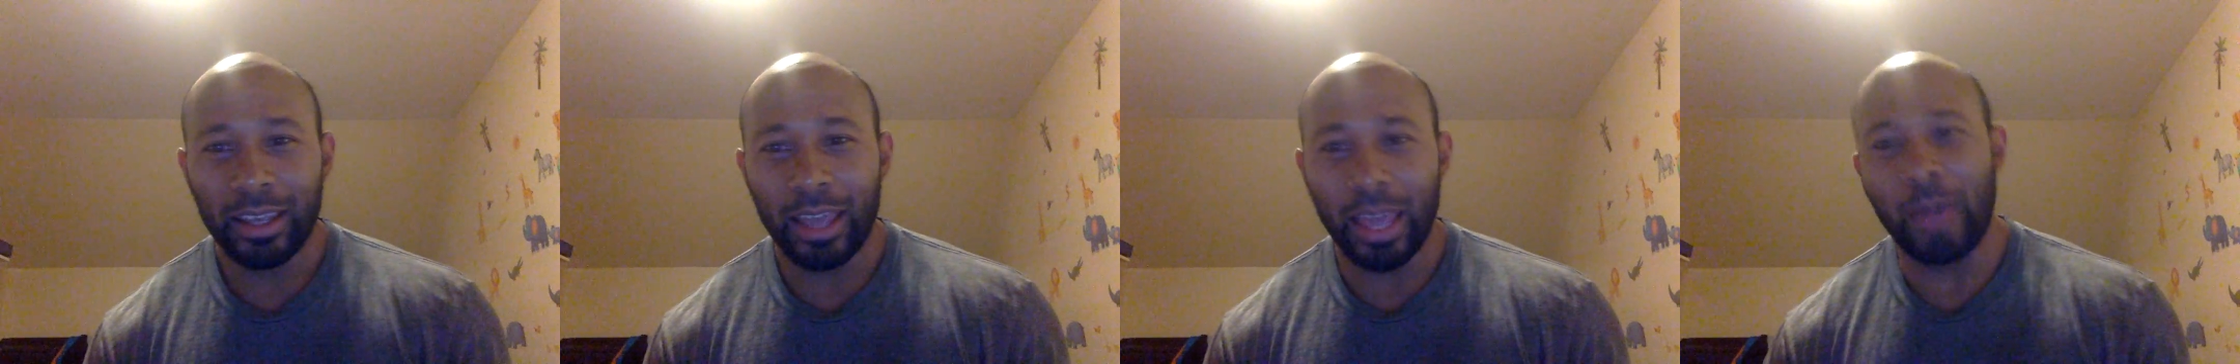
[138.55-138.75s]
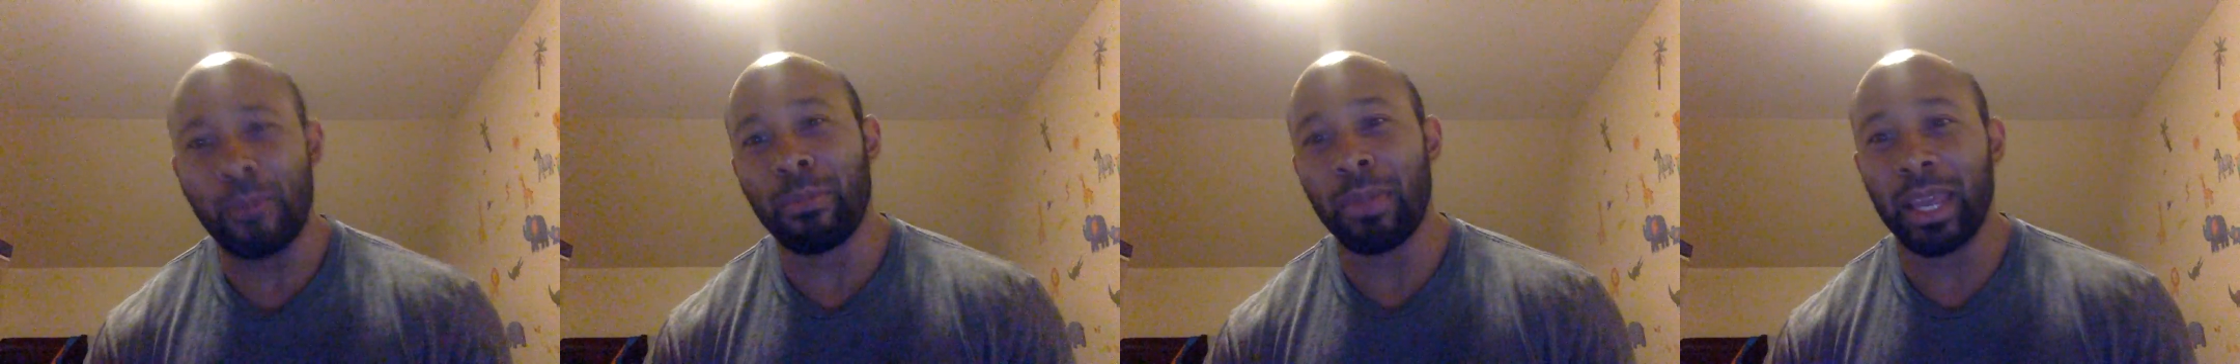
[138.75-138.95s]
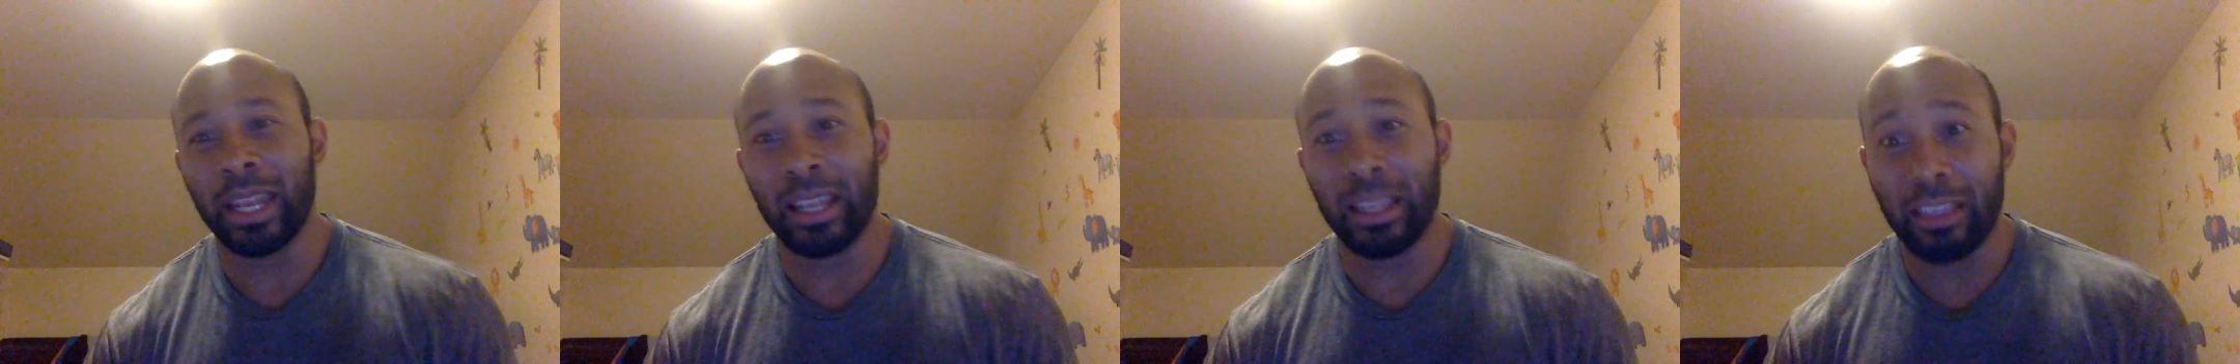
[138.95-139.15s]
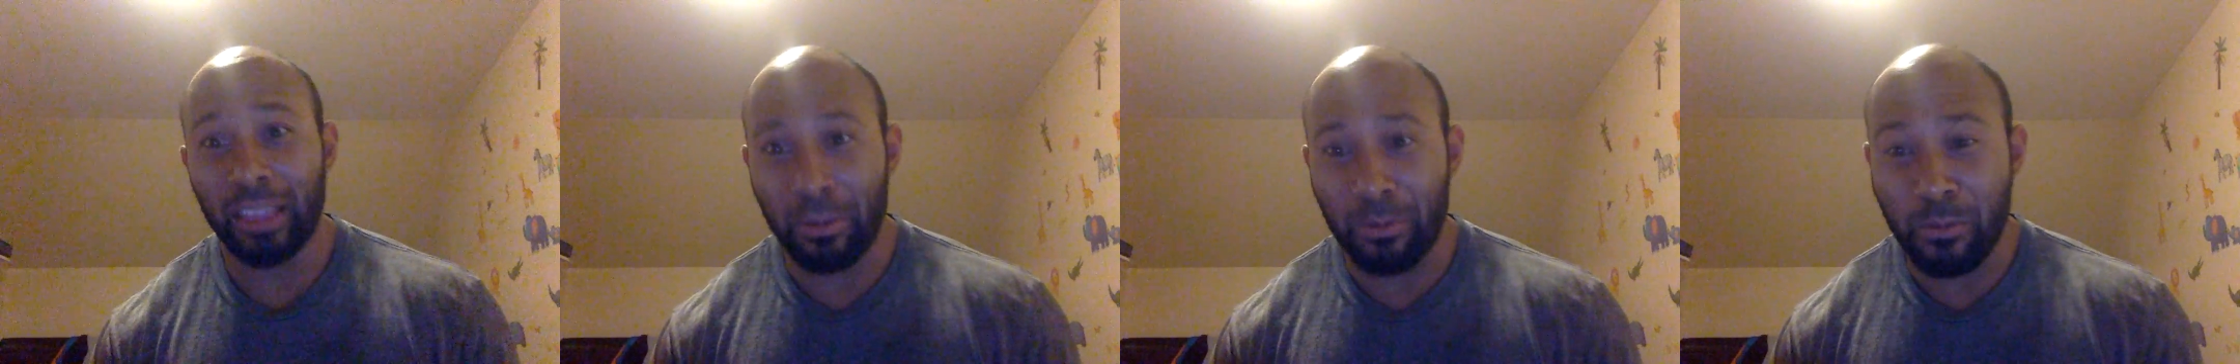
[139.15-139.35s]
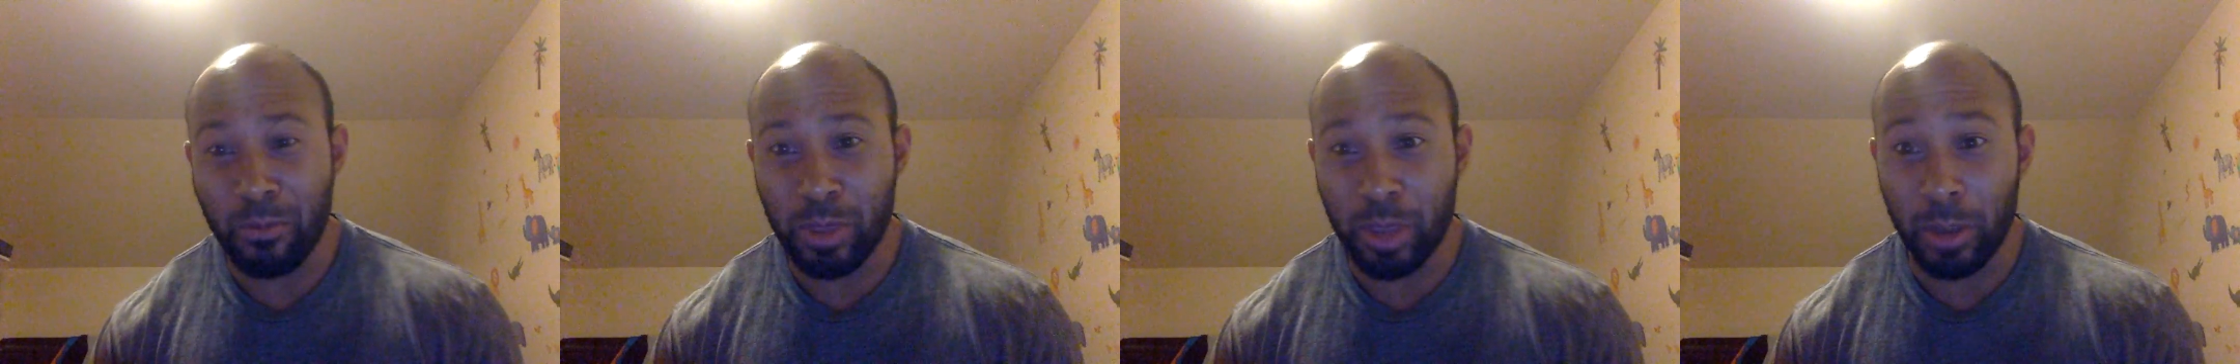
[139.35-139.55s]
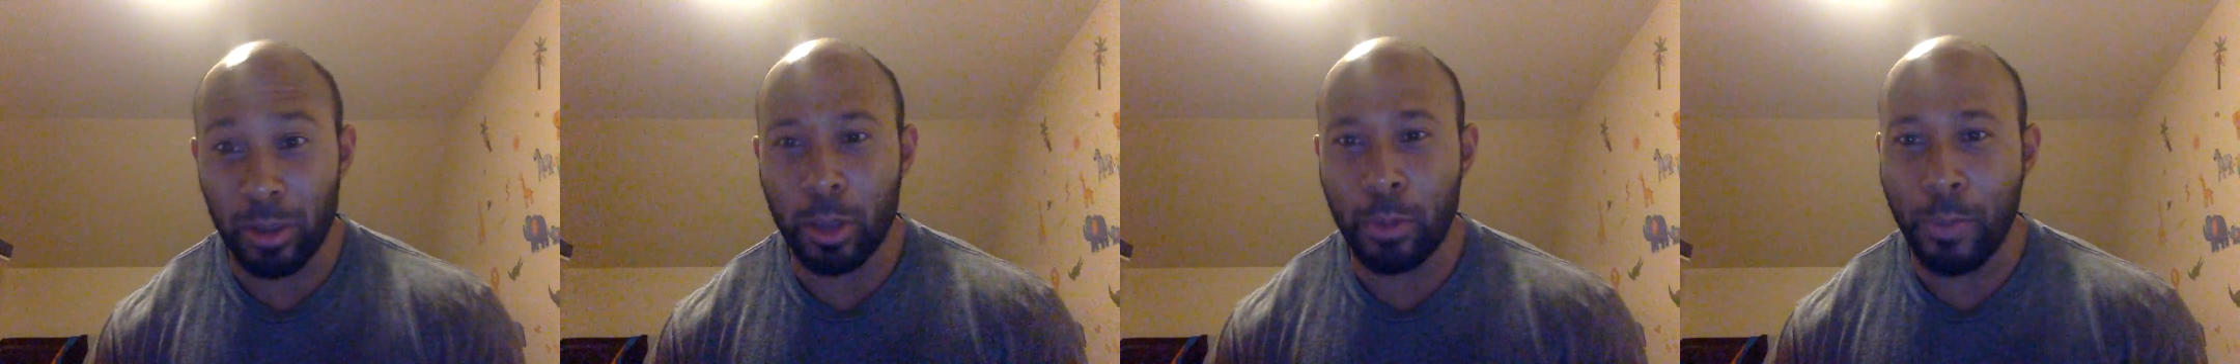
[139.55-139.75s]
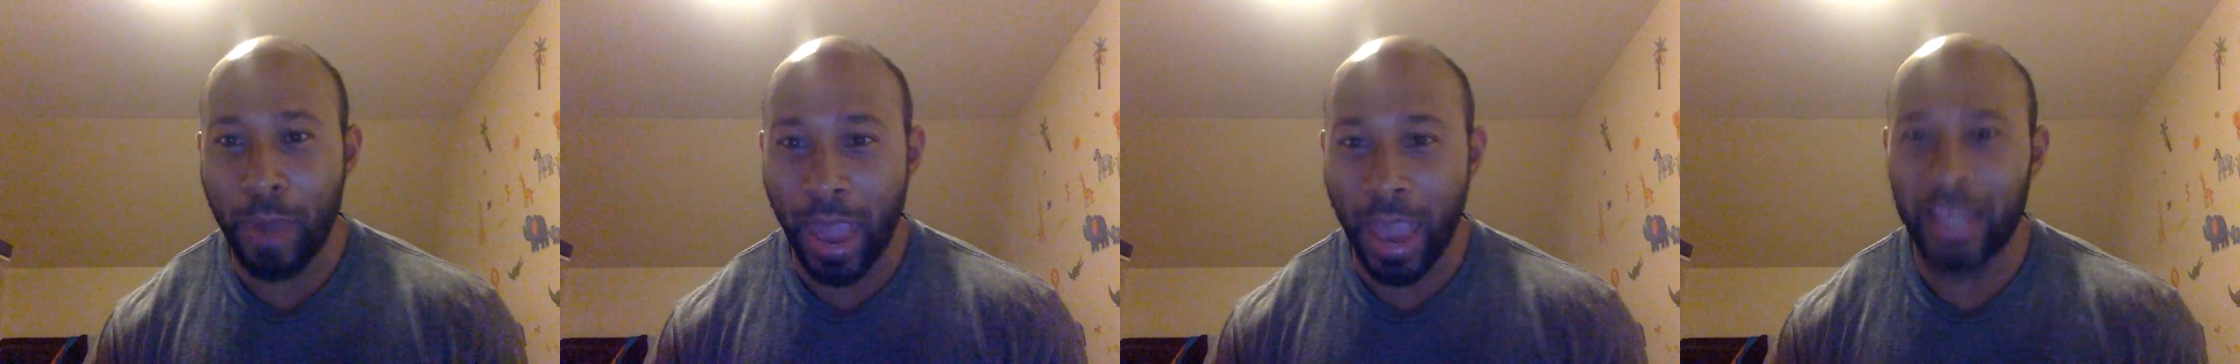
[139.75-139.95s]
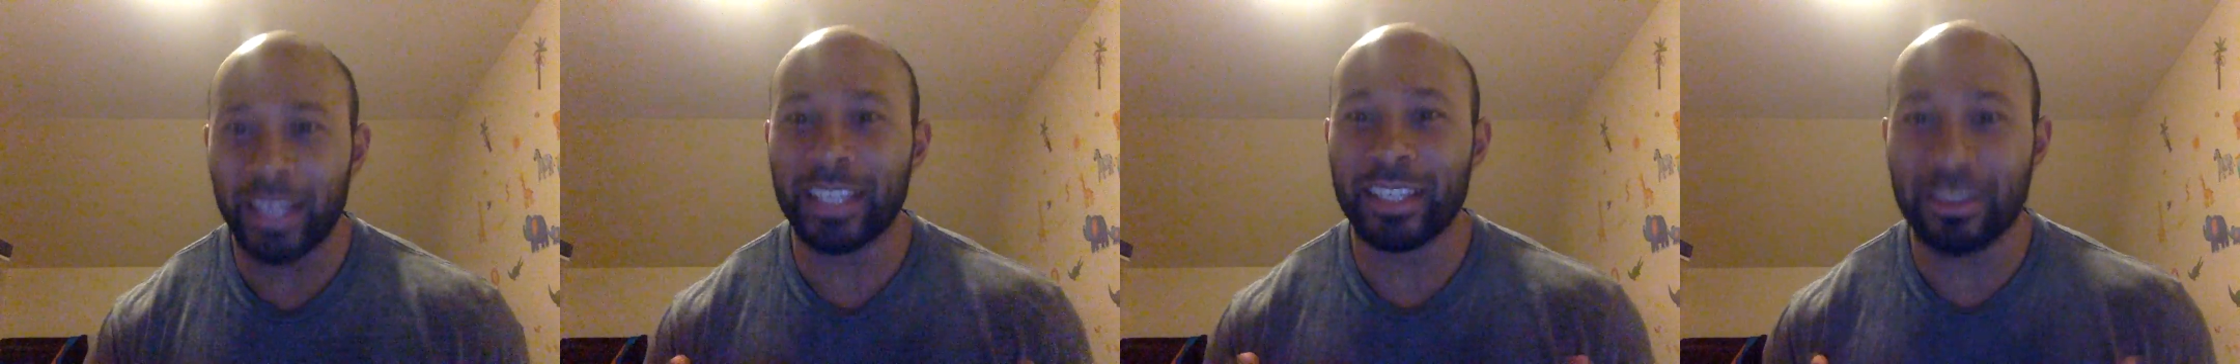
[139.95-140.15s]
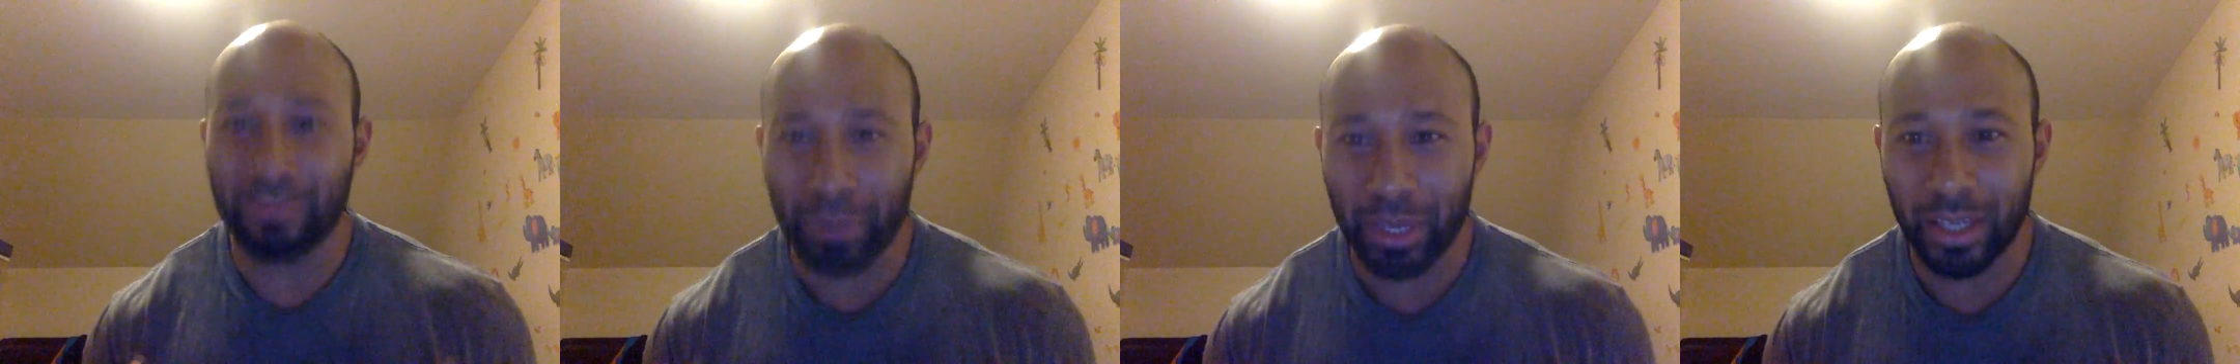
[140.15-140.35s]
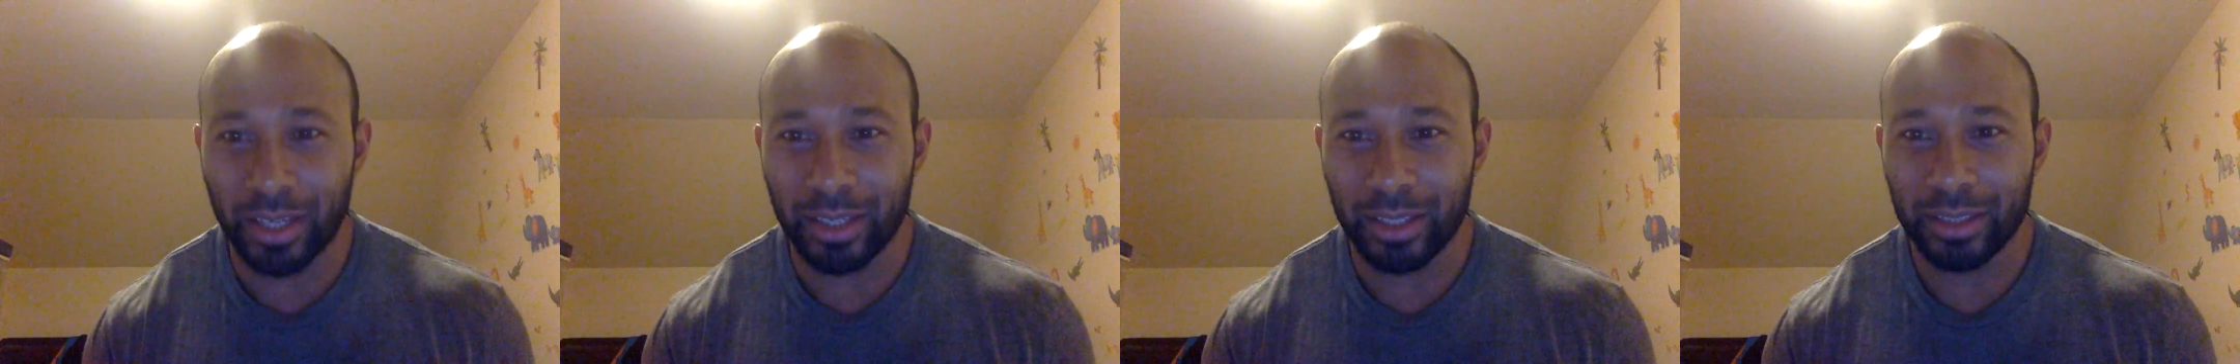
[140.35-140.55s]
and meaning the demand is
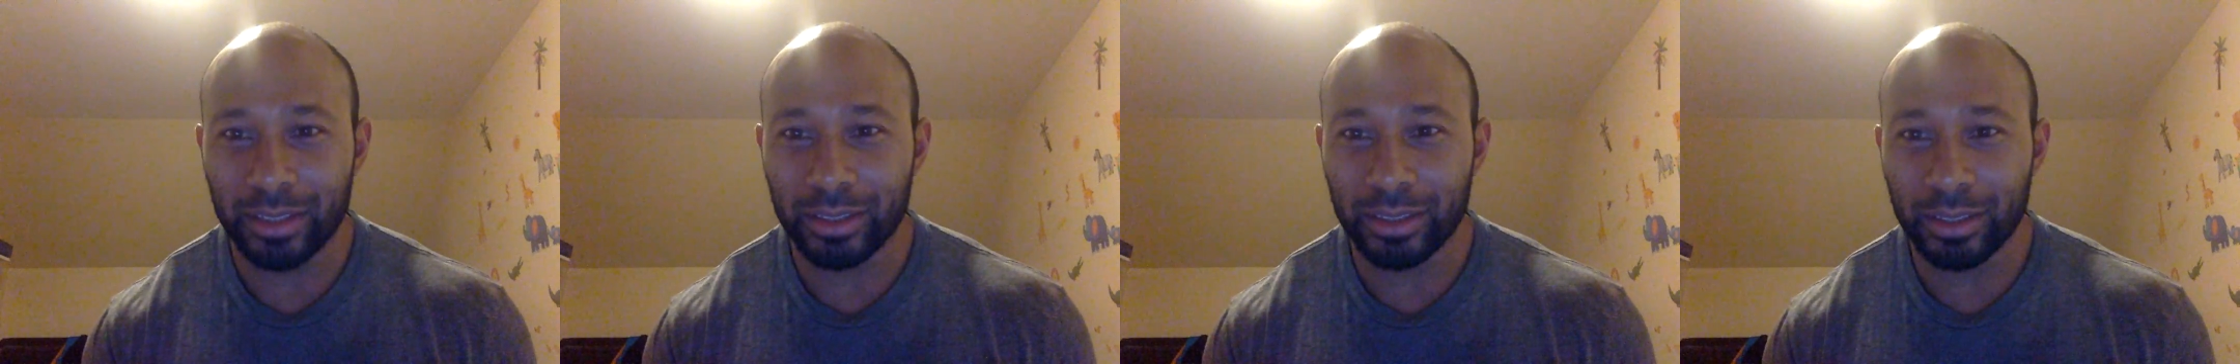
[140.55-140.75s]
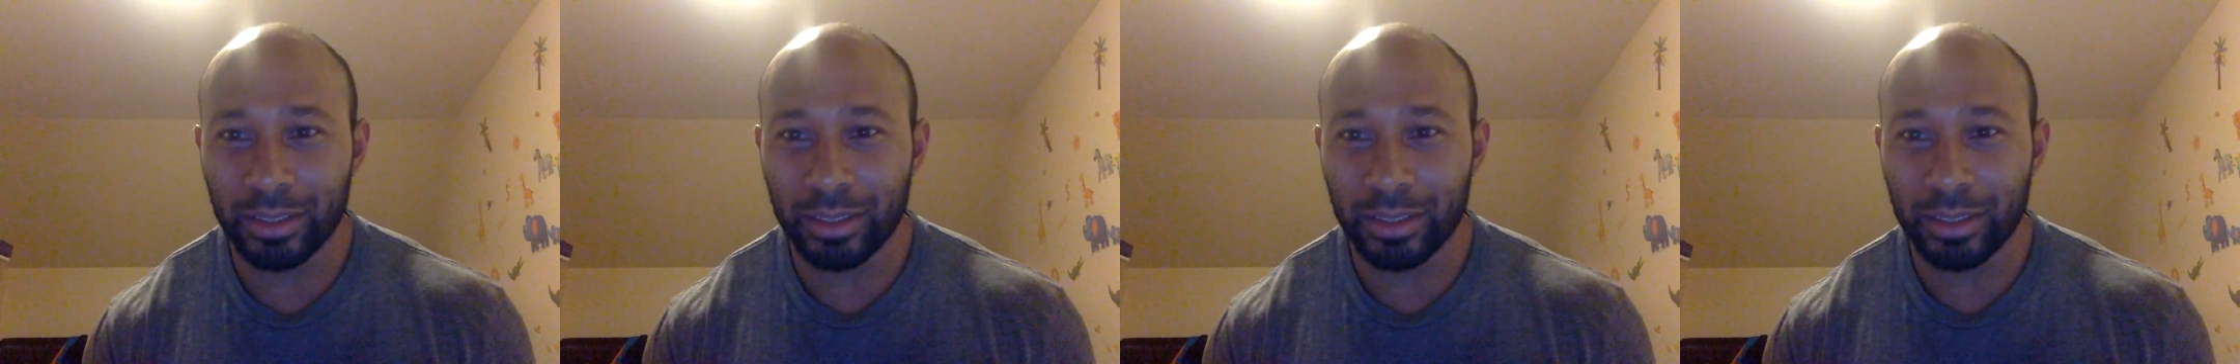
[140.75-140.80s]
me.